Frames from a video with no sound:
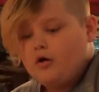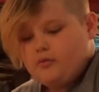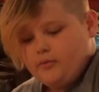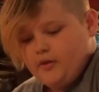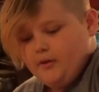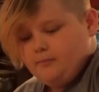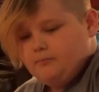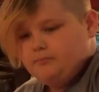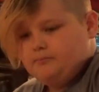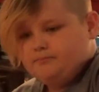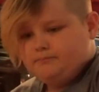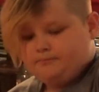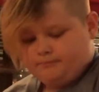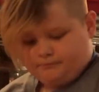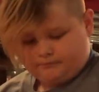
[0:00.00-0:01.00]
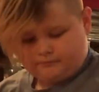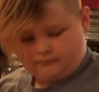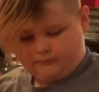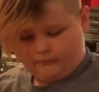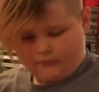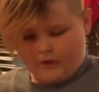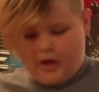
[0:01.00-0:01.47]
Oh, yep.
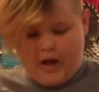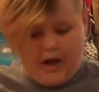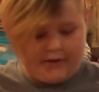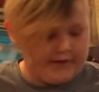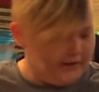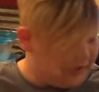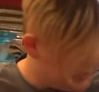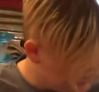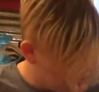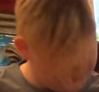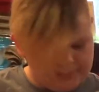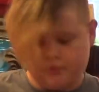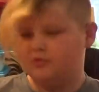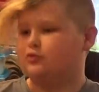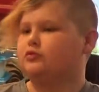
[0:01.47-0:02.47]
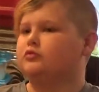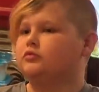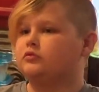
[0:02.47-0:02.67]
I need a spoon.